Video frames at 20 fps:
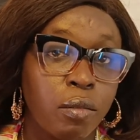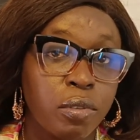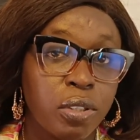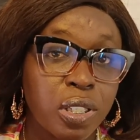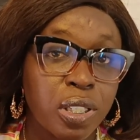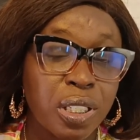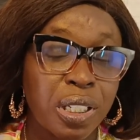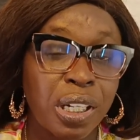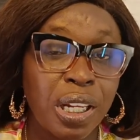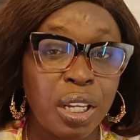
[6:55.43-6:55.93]

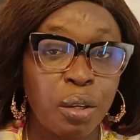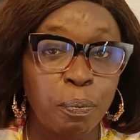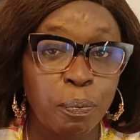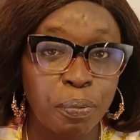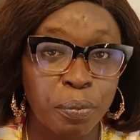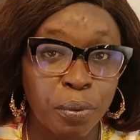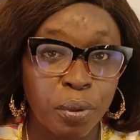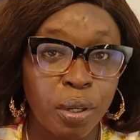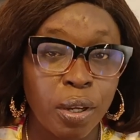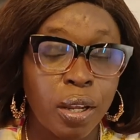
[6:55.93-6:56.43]

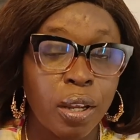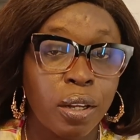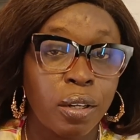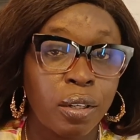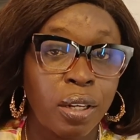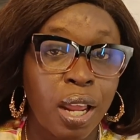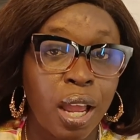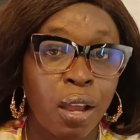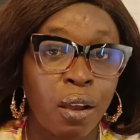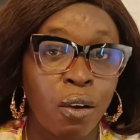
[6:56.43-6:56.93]
slip,
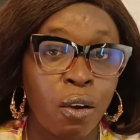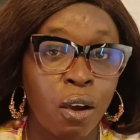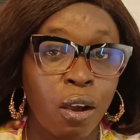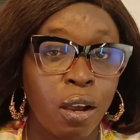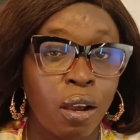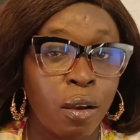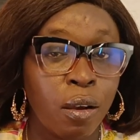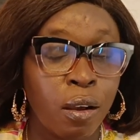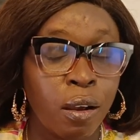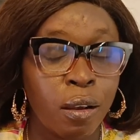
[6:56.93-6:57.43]

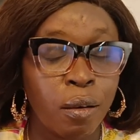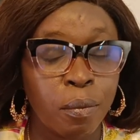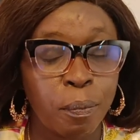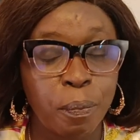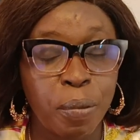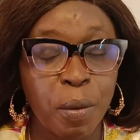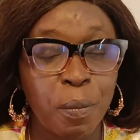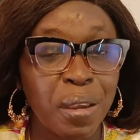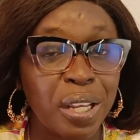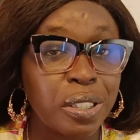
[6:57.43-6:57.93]

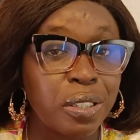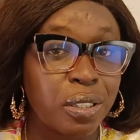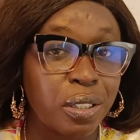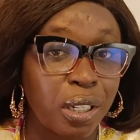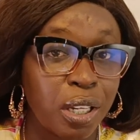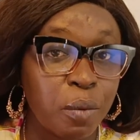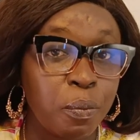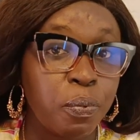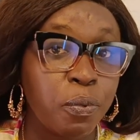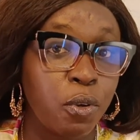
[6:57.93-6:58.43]
the payment
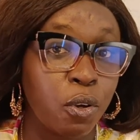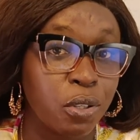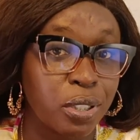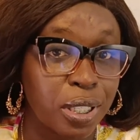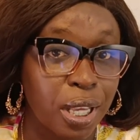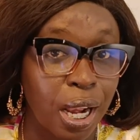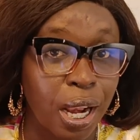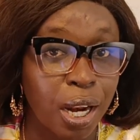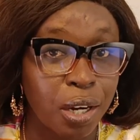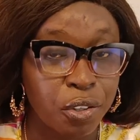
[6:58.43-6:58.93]
slip, your
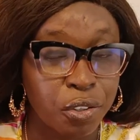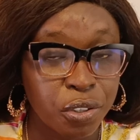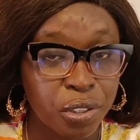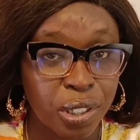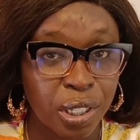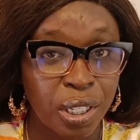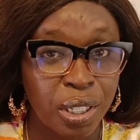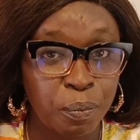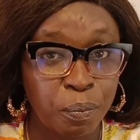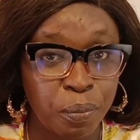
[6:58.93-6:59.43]
salary
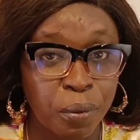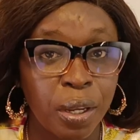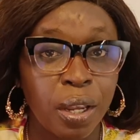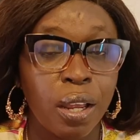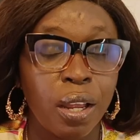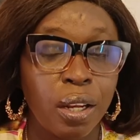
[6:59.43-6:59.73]
slip,